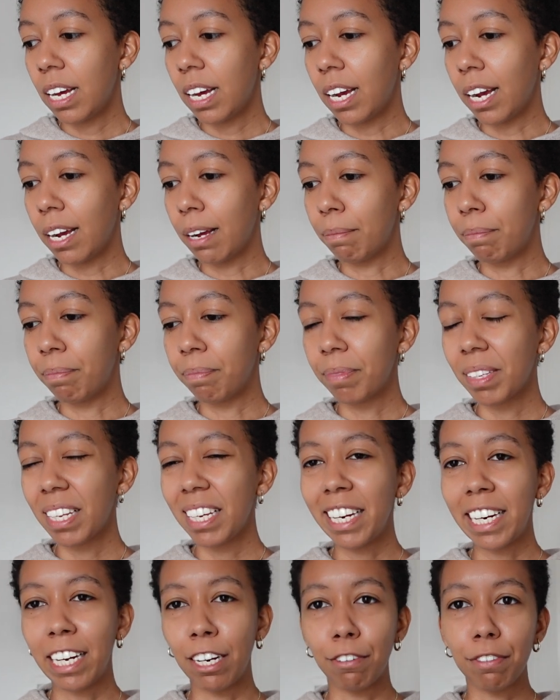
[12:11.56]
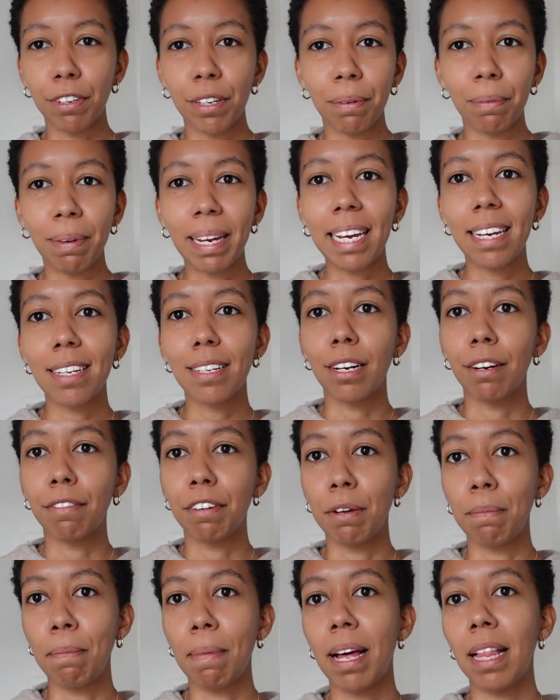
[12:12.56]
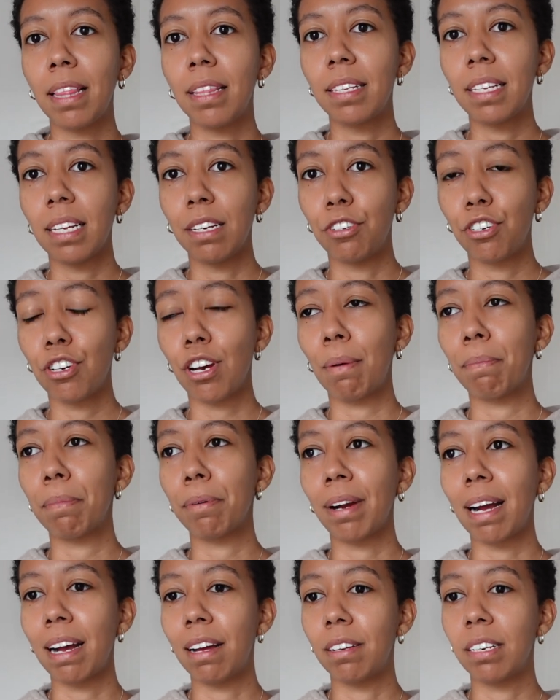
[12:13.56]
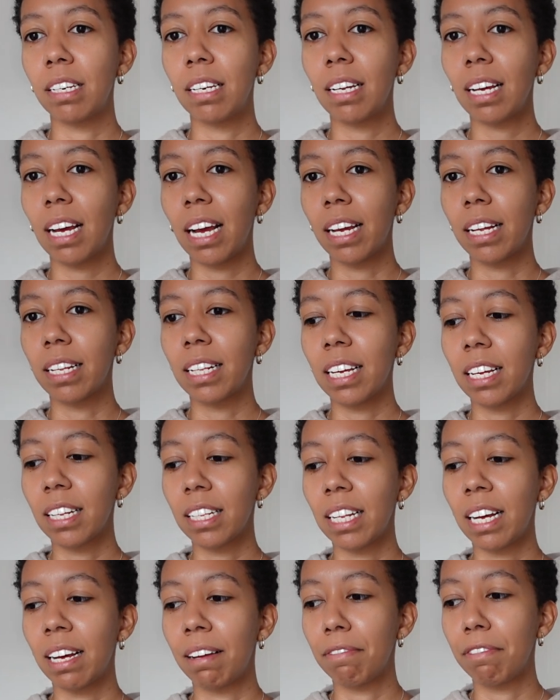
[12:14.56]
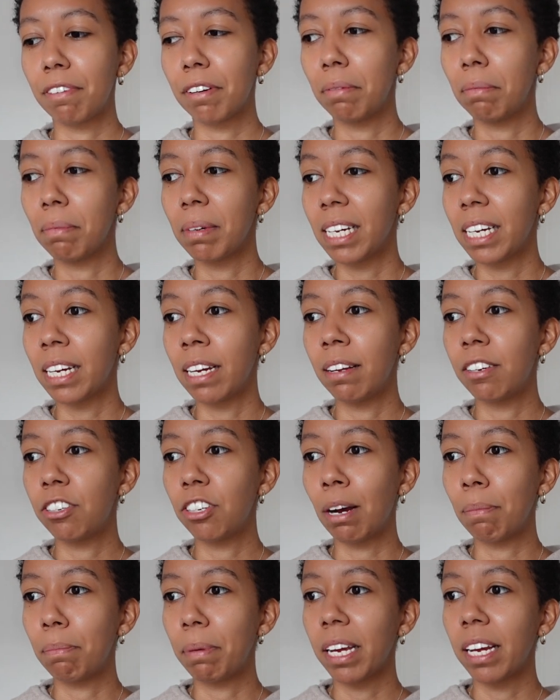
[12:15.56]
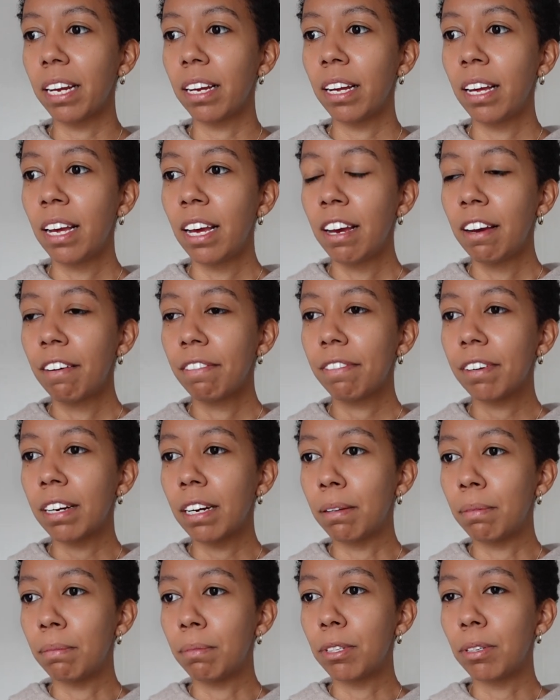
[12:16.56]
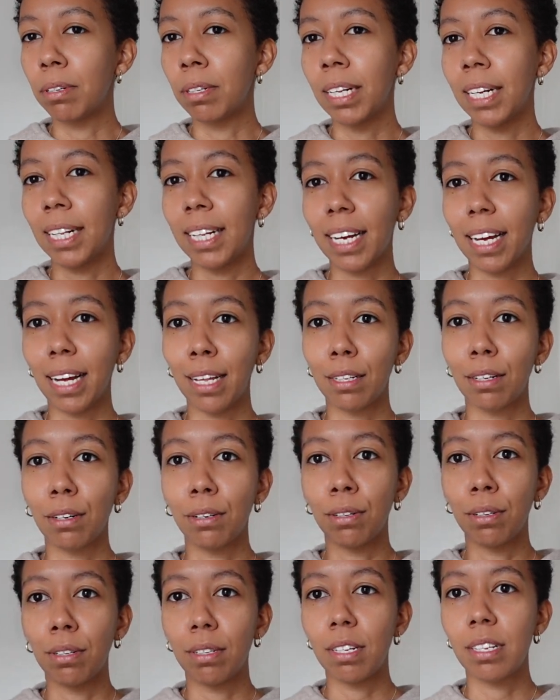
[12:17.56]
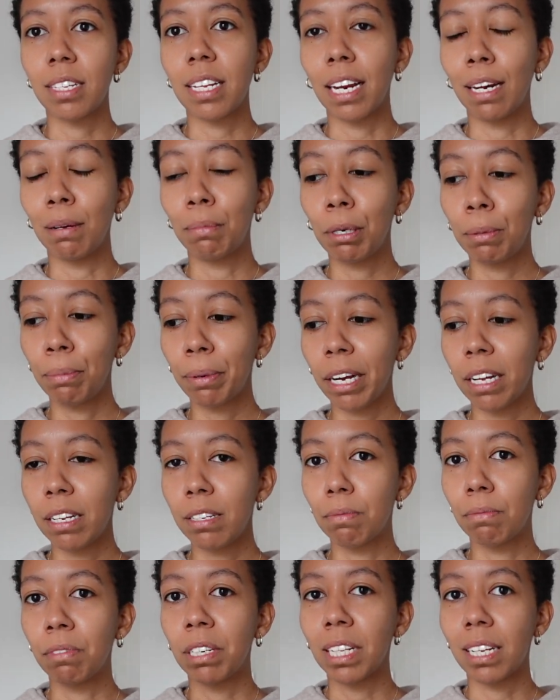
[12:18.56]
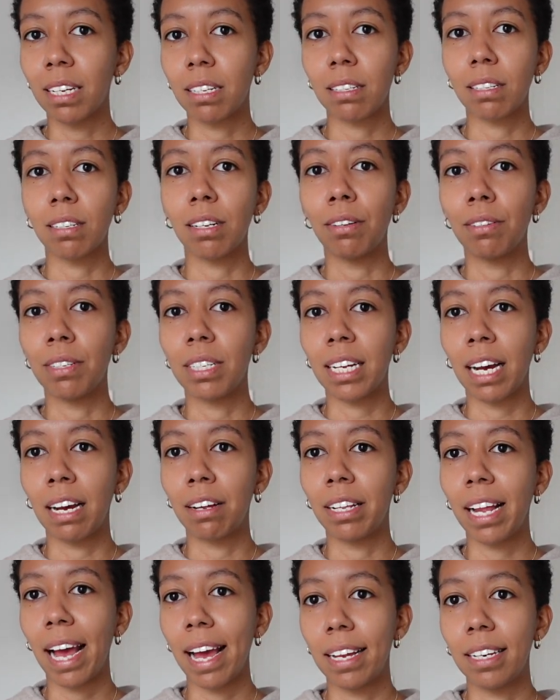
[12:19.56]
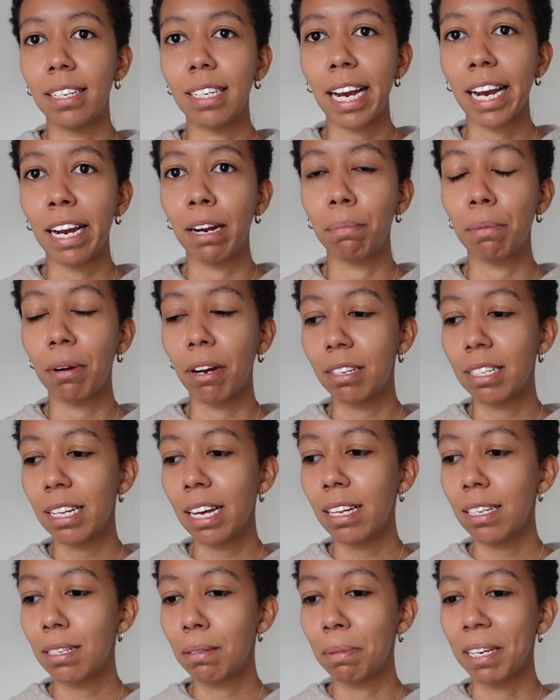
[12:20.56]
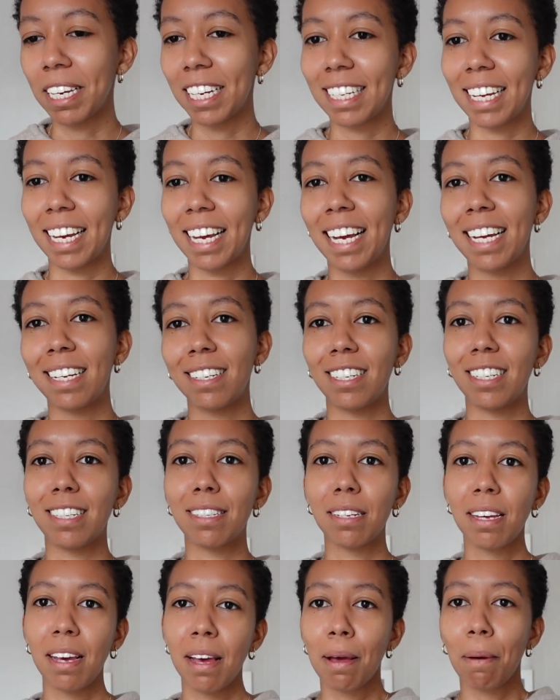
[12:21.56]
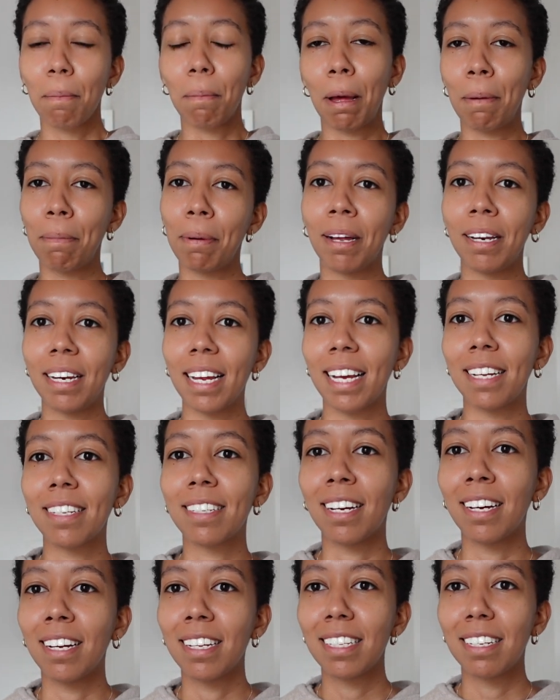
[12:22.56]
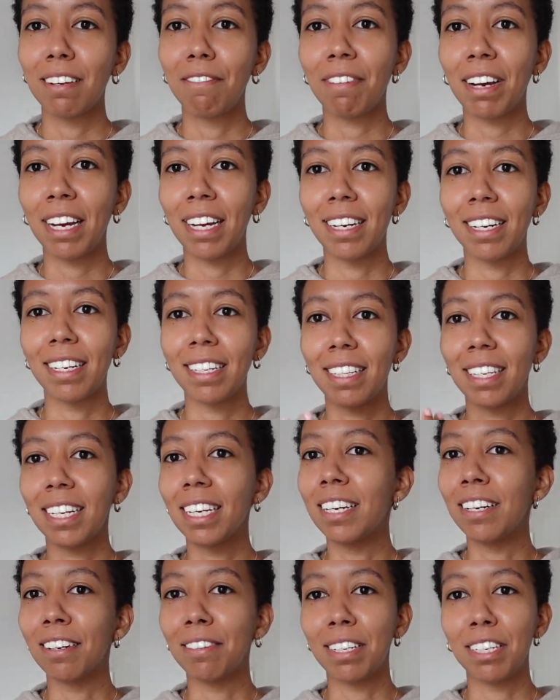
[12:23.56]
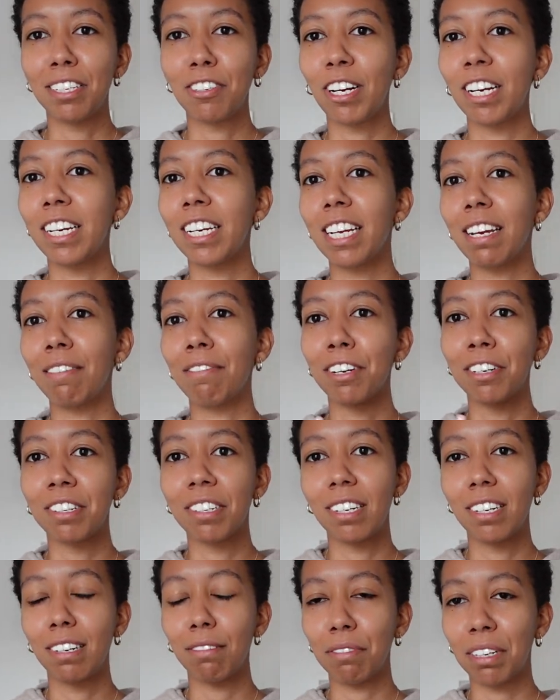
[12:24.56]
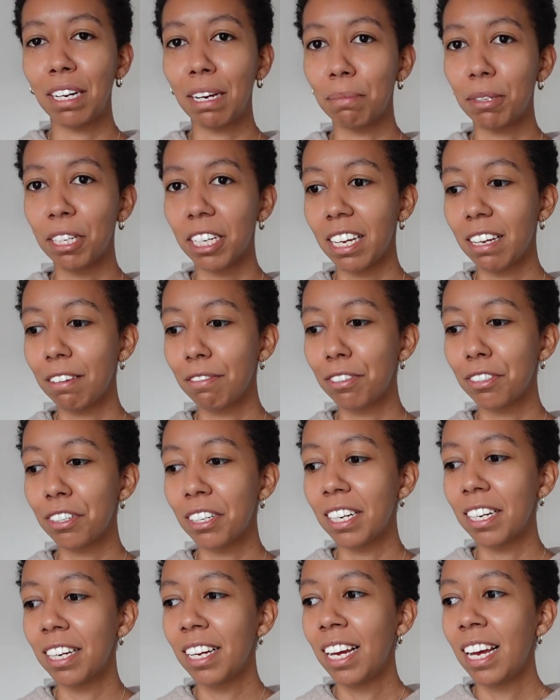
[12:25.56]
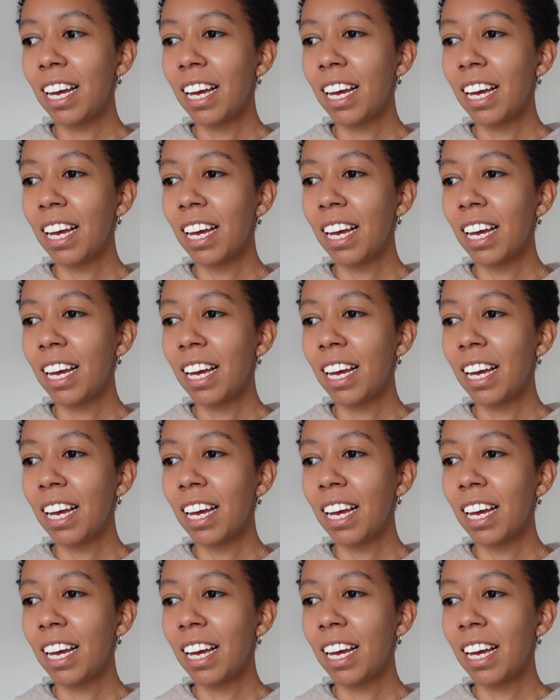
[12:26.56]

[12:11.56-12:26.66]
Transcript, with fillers: um, you know, a few weeks or a few months and shop around. I think that for me, shopping from solely like ethical and sustainable brands really slows down that entire process because I can't just pop on ASOS and find, you know, the trendy version of what I'm looking for.